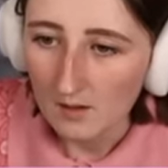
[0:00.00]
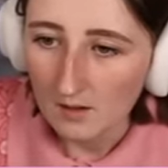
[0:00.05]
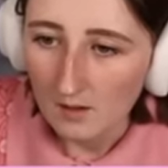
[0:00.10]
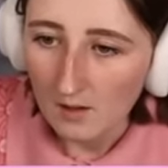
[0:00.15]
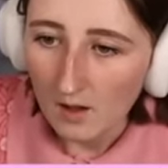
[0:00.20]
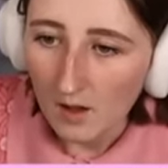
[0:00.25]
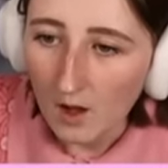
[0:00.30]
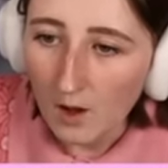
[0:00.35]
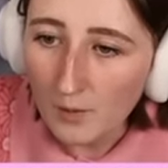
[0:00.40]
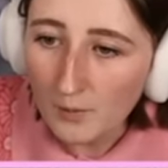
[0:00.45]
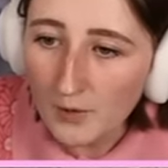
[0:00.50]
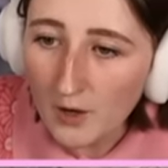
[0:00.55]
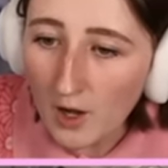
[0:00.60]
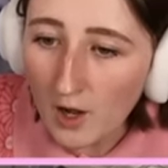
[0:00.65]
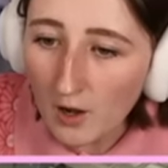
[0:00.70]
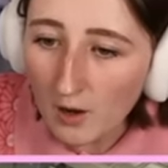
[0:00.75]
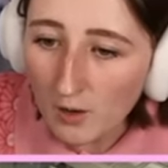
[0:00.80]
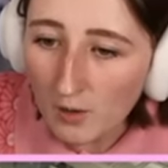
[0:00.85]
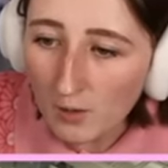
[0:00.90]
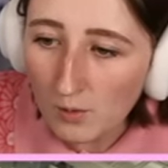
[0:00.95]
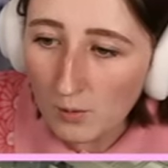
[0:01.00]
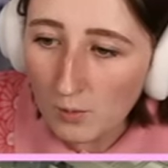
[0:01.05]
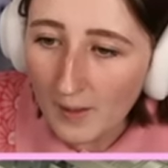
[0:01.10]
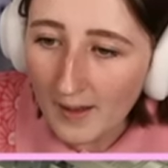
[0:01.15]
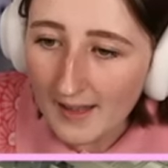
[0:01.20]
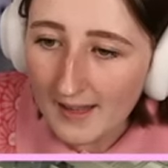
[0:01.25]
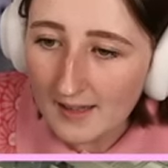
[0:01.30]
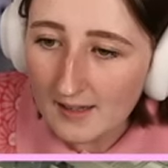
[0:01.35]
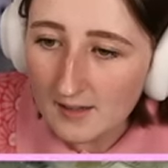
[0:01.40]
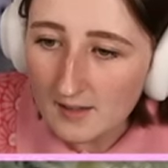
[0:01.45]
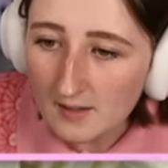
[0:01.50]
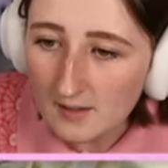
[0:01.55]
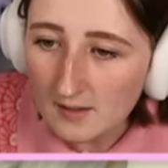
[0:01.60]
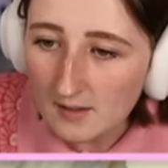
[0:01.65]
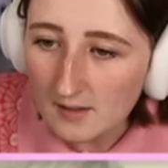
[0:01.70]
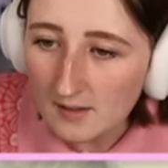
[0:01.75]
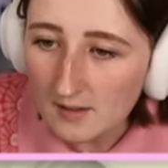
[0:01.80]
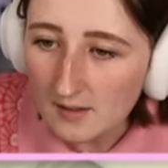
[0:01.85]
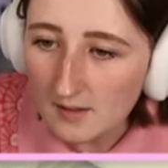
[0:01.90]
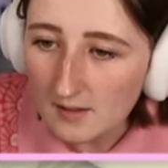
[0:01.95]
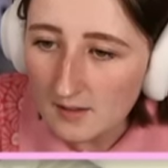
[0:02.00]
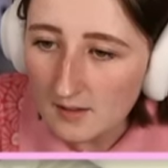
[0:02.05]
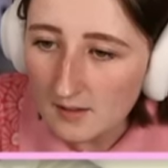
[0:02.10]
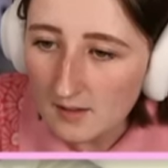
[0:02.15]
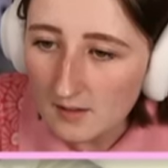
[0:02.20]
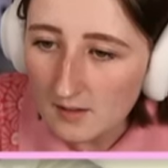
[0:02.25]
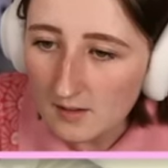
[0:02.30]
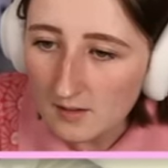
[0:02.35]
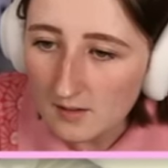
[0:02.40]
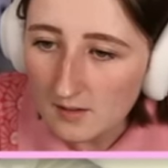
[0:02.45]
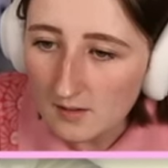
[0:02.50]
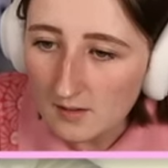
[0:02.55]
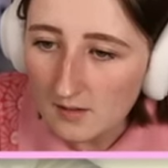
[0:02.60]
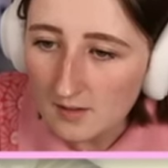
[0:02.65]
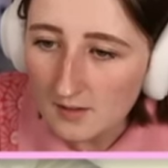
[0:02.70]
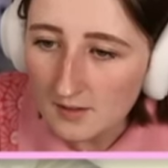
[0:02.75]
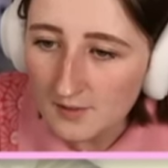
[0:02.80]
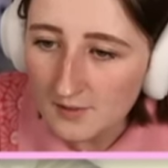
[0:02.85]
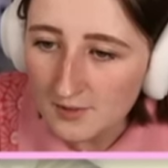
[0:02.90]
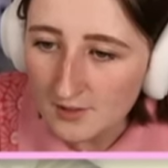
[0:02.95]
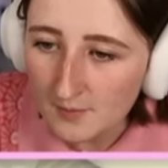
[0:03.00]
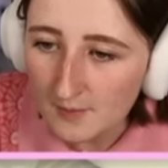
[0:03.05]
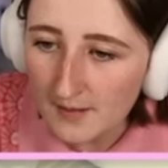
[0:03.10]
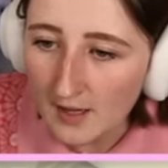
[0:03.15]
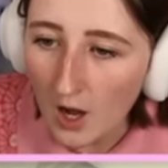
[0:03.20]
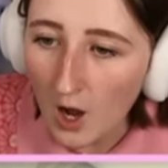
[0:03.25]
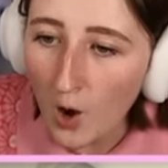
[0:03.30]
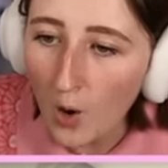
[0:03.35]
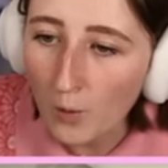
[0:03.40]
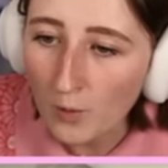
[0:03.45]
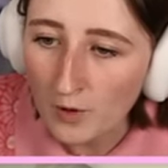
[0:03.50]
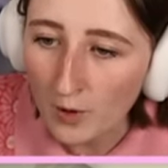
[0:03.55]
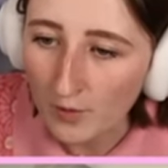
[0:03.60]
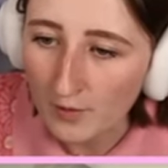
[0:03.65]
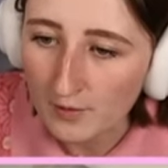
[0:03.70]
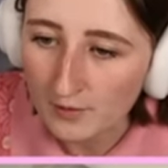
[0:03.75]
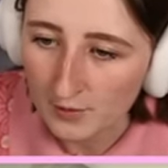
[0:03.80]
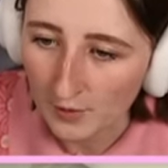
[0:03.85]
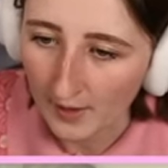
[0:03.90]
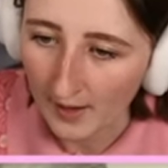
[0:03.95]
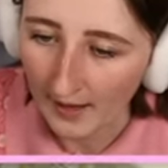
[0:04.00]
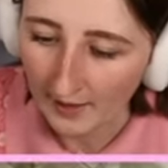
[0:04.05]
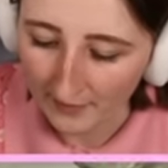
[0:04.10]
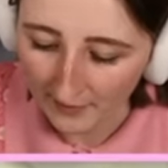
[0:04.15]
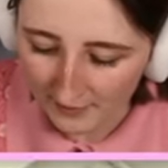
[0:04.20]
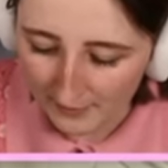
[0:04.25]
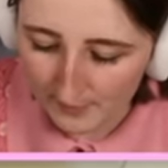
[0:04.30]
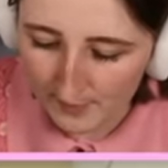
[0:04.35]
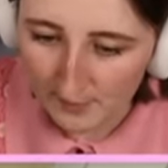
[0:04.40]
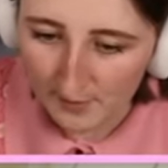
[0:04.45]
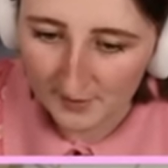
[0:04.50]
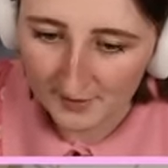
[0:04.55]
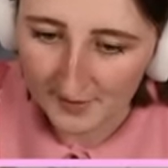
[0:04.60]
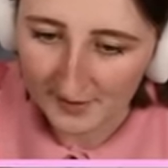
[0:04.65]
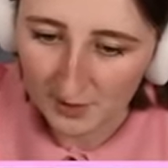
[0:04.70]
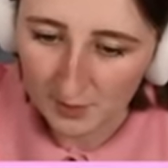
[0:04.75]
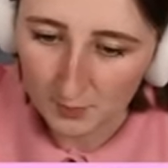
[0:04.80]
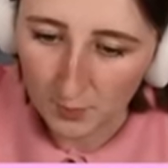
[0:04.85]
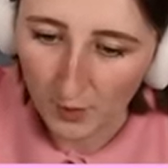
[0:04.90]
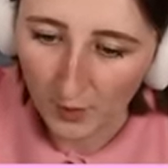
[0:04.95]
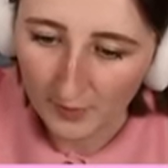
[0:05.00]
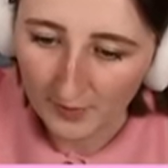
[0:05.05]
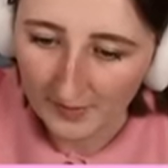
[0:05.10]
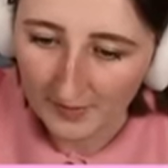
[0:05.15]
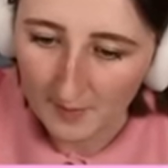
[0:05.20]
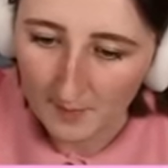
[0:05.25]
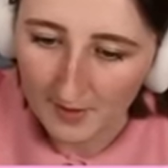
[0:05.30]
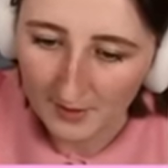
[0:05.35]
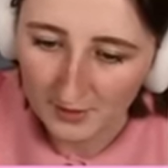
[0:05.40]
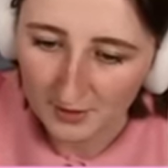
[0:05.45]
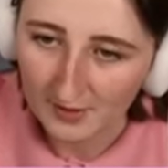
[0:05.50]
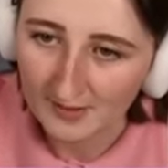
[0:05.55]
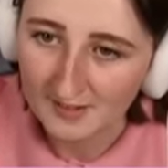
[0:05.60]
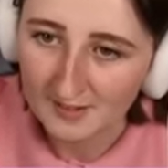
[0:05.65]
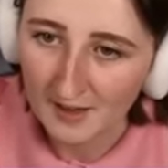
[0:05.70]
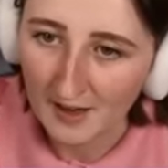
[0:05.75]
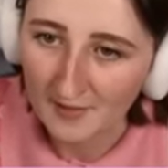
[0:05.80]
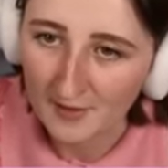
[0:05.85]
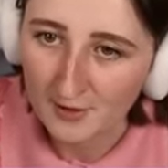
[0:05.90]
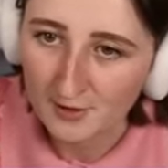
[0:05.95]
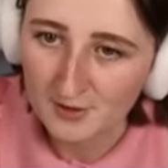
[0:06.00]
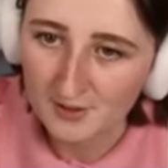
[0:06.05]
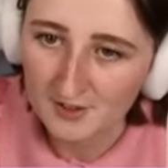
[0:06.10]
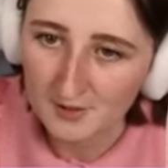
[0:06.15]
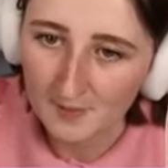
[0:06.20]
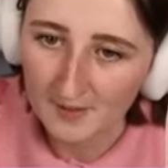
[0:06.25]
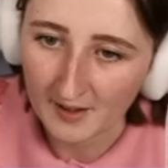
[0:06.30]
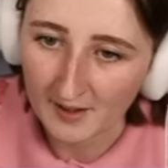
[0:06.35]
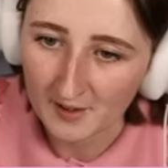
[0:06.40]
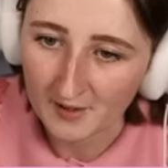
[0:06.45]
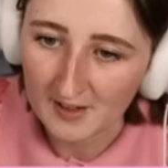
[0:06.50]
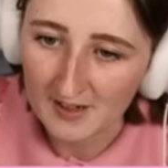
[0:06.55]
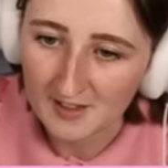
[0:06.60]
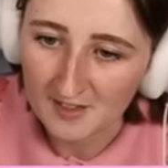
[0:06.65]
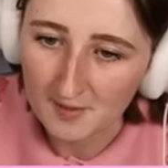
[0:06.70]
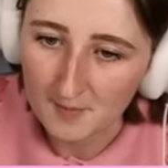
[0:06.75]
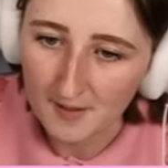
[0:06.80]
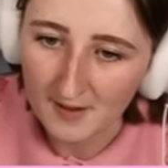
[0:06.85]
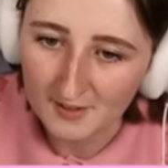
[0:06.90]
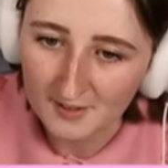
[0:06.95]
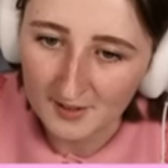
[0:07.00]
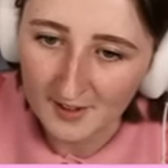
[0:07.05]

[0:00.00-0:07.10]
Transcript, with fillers: Oh no, wait. Is there something? Oh, no, it was, okay, I thought something was like spoiled in the mixer. It's not, there's just something underneath the mixer.